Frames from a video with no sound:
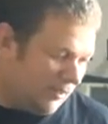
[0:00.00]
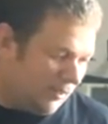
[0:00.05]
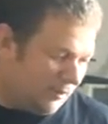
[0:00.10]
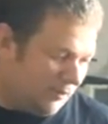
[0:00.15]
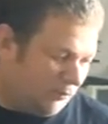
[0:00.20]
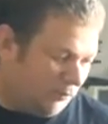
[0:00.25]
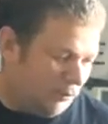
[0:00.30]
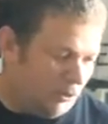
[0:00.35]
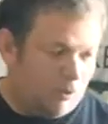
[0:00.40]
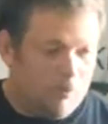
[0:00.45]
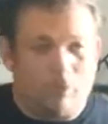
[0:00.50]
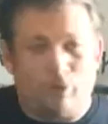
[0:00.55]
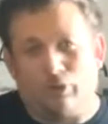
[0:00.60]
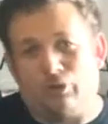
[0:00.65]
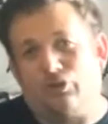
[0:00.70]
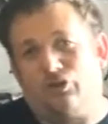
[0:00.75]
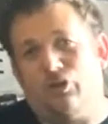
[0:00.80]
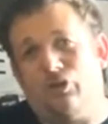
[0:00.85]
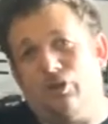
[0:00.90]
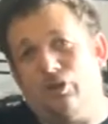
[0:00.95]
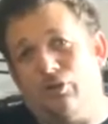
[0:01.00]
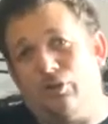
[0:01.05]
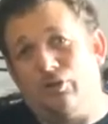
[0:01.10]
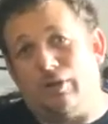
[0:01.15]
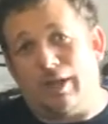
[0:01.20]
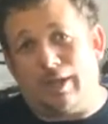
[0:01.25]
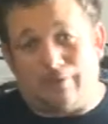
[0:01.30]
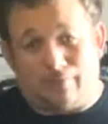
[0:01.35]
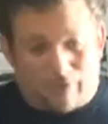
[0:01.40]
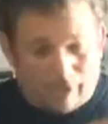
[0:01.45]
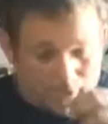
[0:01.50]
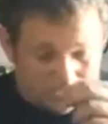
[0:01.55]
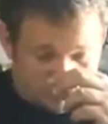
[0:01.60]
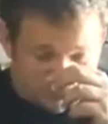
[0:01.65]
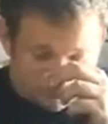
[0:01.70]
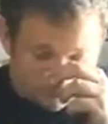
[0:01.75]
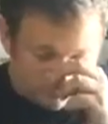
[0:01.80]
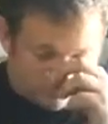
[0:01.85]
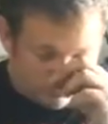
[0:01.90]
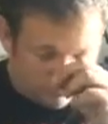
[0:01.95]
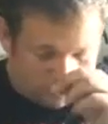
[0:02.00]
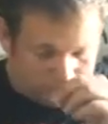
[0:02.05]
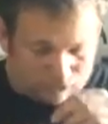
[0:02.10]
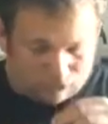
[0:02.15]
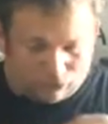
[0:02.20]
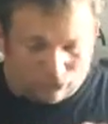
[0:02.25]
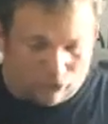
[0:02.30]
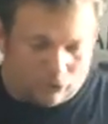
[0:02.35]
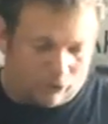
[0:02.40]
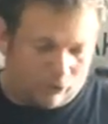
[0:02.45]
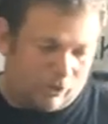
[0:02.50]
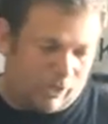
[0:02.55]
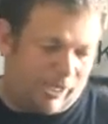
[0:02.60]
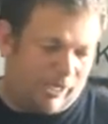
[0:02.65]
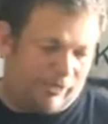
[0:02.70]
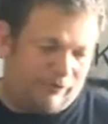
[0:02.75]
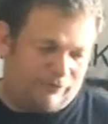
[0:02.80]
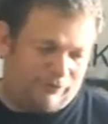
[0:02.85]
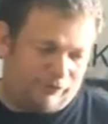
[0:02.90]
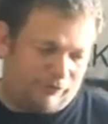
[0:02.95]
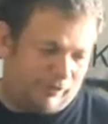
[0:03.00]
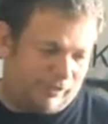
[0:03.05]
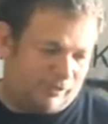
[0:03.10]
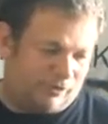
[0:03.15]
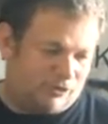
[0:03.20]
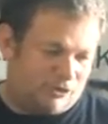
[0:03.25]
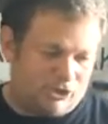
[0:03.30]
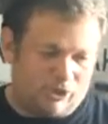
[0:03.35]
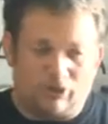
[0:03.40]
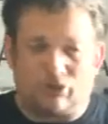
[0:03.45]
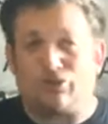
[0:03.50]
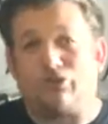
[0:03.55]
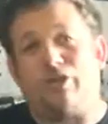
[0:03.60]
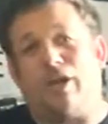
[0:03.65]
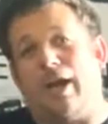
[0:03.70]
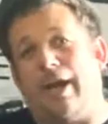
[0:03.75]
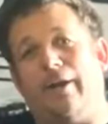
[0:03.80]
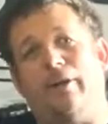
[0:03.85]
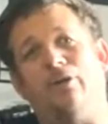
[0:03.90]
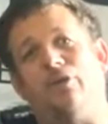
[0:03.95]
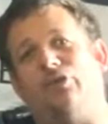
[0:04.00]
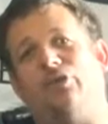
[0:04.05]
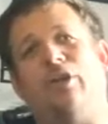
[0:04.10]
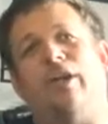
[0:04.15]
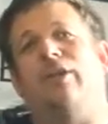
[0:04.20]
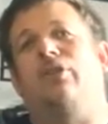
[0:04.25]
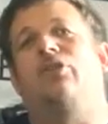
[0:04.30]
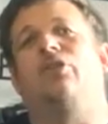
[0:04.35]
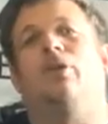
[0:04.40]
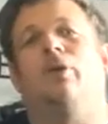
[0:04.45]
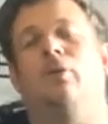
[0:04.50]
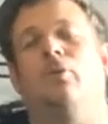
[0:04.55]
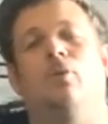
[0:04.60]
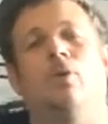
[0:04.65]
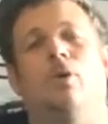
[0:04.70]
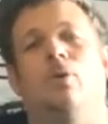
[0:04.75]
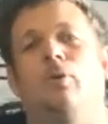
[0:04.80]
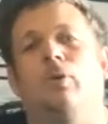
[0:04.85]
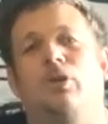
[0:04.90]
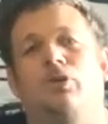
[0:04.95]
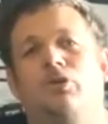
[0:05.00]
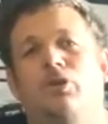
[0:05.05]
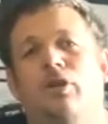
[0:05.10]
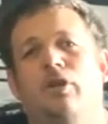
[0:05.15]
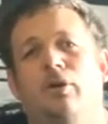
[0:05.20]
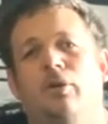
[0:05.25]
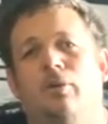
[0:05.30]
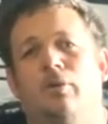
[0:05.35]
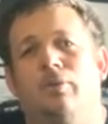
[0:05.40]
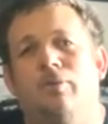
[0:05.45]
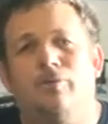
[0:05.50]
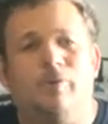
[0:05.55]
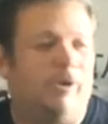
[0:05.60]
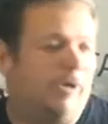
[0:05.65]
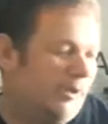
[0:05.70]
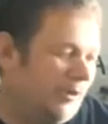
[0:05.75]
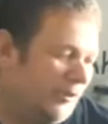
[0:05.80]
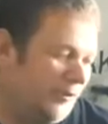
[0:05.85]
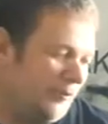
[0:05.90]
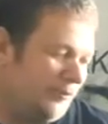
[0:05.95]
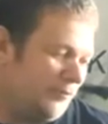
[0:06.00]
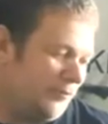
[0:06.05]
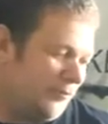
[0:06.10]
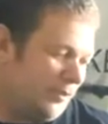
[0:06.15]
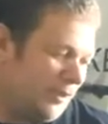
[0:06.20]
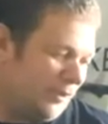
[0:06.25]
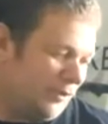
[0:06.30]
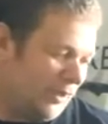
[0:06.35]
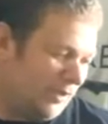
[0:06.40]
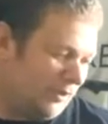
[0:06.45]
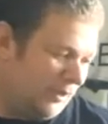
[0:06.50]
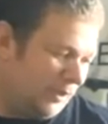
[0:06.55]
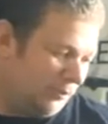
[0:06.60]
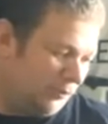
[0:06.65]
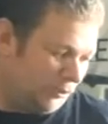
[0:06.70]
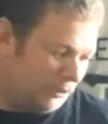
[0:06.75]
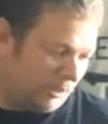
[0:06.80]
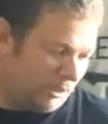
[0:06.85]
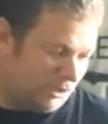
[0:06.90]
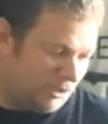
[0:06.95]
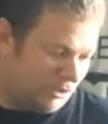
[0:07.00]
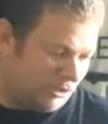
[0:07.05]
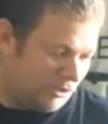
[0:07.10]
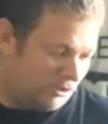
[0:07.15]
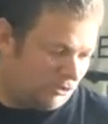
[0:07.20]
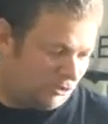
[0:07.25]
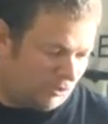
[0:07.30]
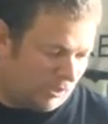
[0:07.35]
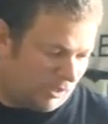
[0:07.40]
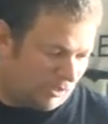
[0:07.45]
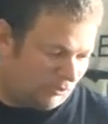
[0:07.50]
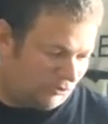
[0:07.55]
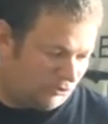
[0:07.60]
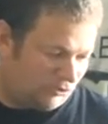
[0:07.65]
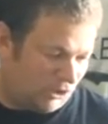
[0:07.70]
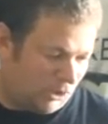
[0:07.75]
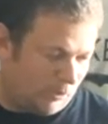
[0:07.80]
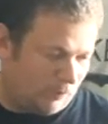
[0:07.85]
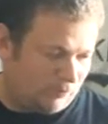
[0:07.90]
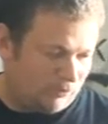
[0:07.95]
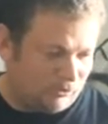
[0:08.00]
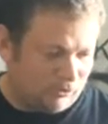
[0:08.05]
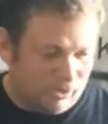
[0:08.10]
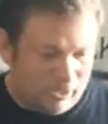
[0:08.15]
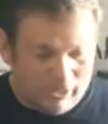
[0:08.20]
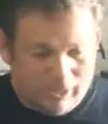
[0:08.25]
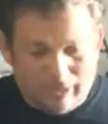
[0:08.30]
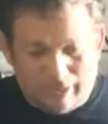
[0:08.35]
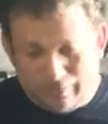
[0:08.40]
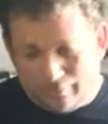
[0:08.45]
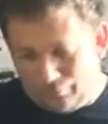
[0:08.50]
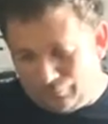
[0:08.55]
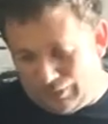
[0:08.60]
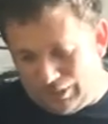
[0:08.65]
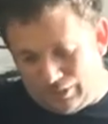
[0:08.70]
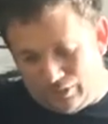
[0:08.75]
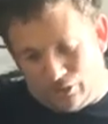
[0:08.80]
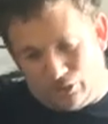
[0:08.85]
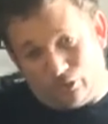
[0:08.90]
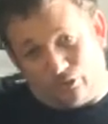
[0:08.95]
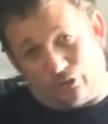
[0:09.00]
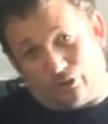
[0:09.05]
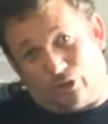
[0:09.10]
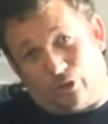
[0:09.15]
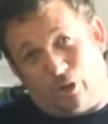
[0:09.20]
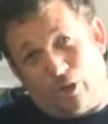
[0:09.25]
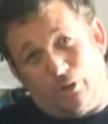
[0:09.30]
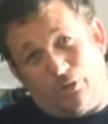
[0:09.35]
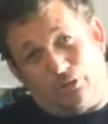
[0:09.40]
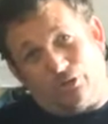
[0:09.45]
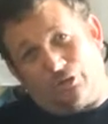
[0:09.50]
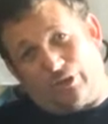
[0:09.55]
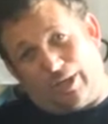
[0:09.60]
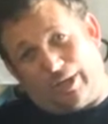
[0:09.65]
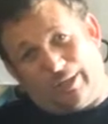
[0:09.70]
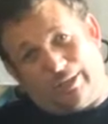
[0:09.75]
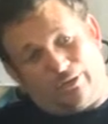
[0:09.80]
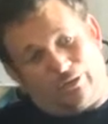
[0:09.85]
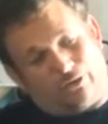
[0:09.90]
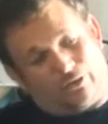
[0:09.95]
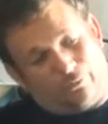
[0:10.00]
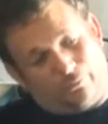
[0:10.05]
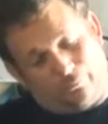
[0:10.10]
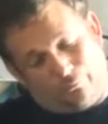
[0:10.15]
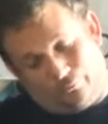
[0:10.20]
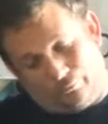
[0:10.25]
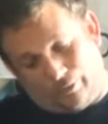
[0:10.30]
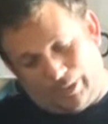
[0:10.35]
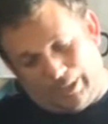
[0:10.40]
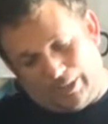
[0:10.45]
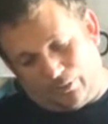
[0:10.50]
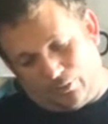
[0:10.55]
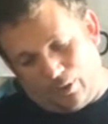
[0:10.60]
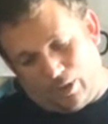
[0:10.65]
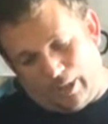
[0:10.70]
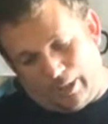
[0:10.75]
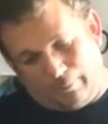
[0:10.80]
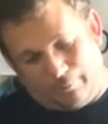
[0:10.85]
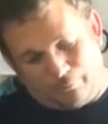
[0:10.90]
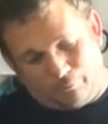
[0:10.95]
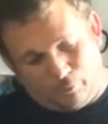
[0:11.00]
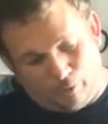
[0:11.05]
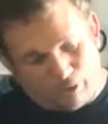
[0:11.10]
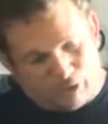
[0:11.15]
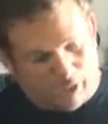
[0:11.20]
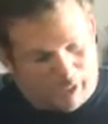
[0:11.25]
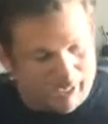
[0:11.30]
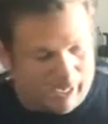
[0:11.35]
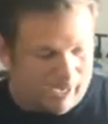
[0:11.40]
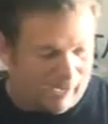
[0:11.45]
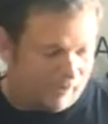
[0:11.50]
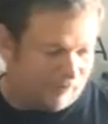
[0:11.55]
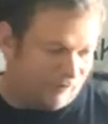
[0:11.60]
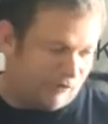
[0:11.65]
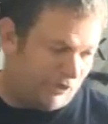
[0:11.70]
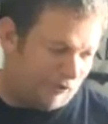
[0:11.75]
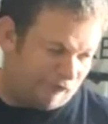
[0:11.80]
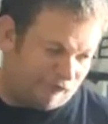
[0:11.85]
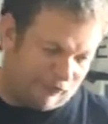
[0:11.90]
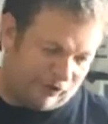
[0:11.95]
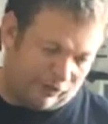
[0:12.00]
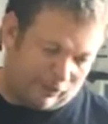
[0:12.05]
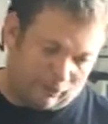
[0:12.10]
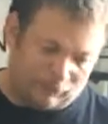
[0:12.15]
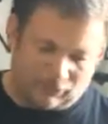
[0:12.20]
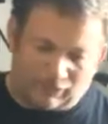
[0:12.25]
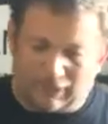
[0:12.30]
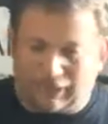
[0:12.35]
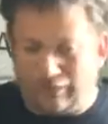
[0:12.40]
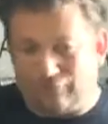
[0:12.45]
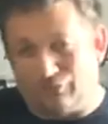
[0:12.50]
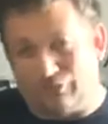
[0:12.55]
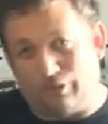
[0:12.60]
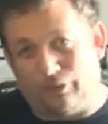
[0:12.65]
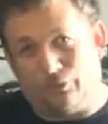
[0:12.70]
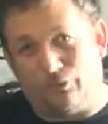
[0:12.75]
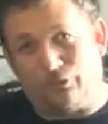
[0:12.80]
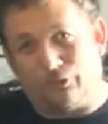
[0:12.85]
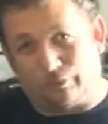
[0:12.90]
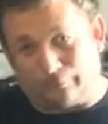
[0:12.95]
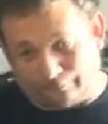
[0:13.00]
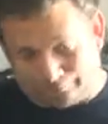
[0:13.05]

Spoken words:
World War II, they've actually started off with just iron sights during World War II, where they didn't really use a lot of scopes. They used closed sights later on, which I have no firearms that have those,